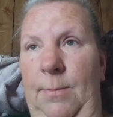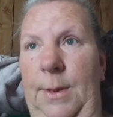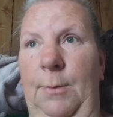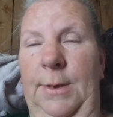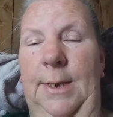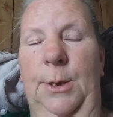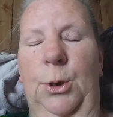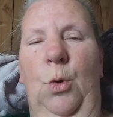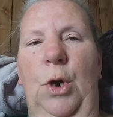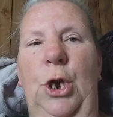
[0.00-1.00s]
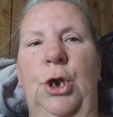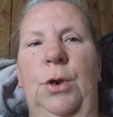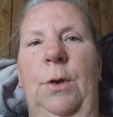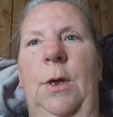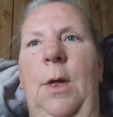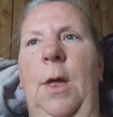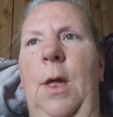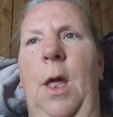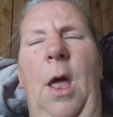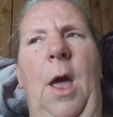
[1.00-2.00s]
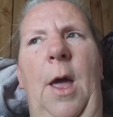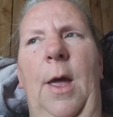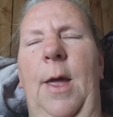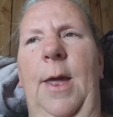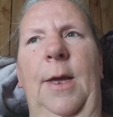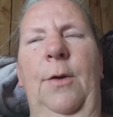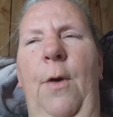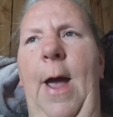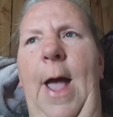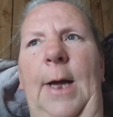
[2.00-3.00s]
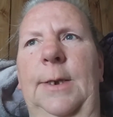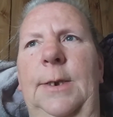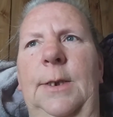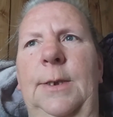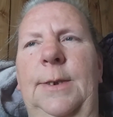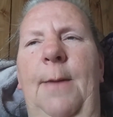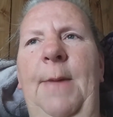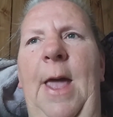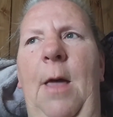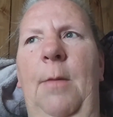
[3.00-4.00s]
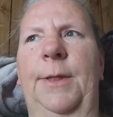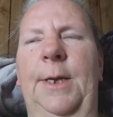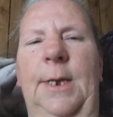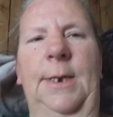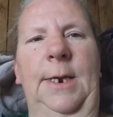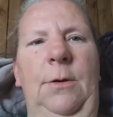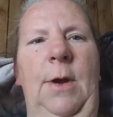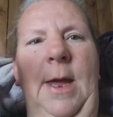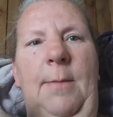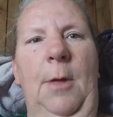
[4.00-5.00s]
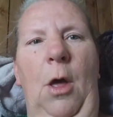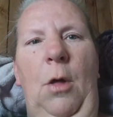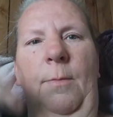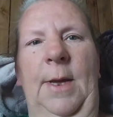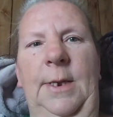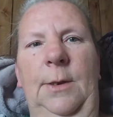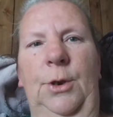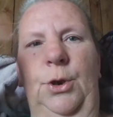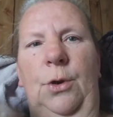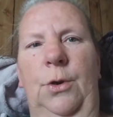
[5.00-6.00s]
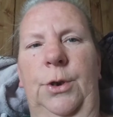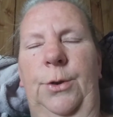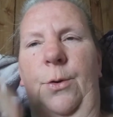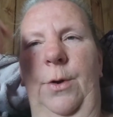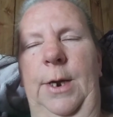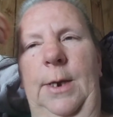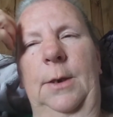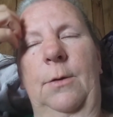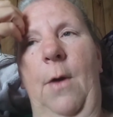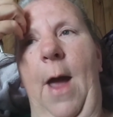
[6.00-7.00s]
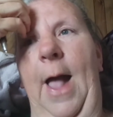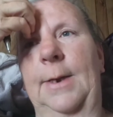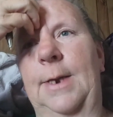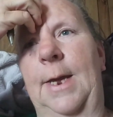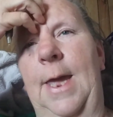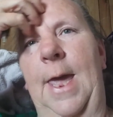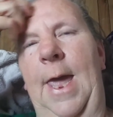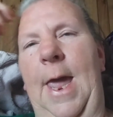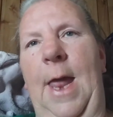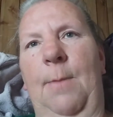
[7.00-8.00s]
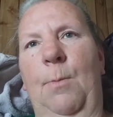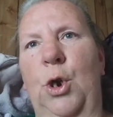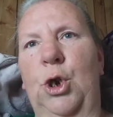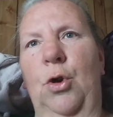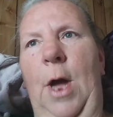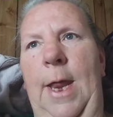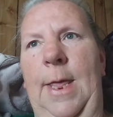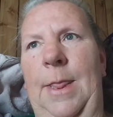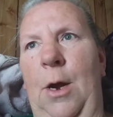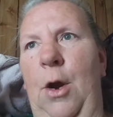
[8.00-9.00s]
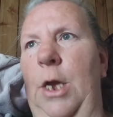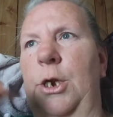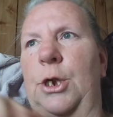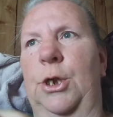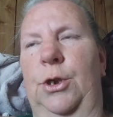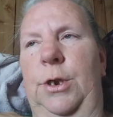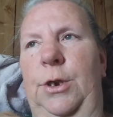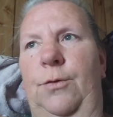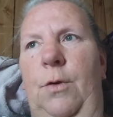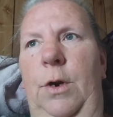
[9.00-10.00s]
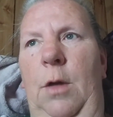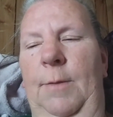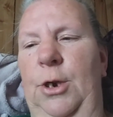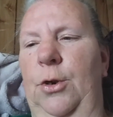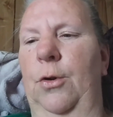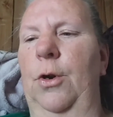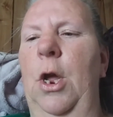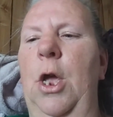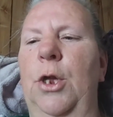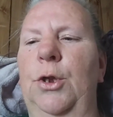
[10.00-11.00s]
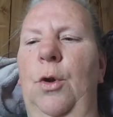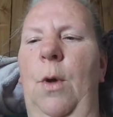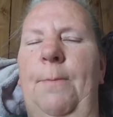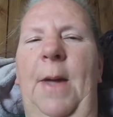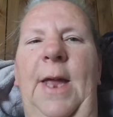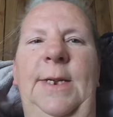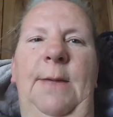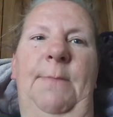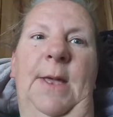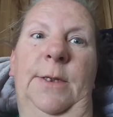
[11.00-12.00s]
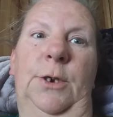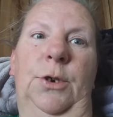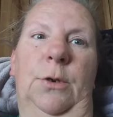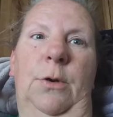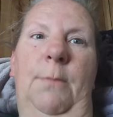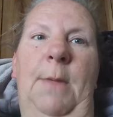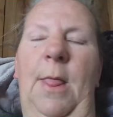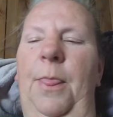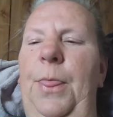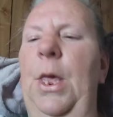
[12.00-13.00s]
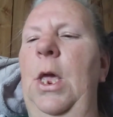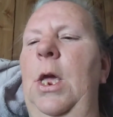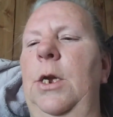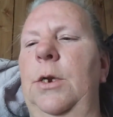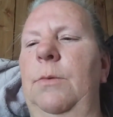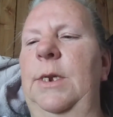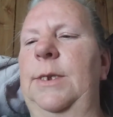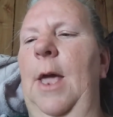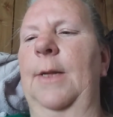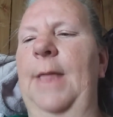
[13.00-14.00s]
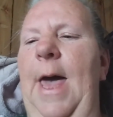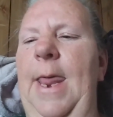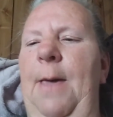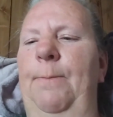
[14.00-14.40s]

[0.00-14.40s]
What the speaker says: that was in storage. It cracked. Somehow the container I had all my sugar stored in cracked. And moisture got in there and just destroyed all my sugar. So I'm buying 10 pounds of sugar a month to restock that up.